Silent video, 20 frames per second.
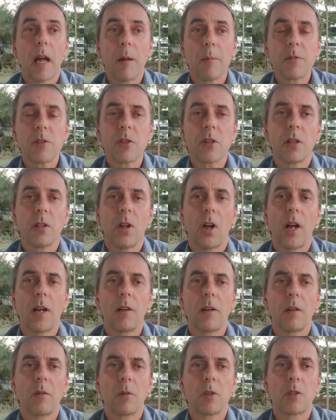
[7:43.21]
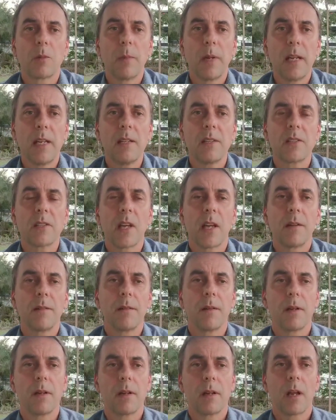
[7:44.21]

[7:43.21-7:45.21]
come to the light, which means that,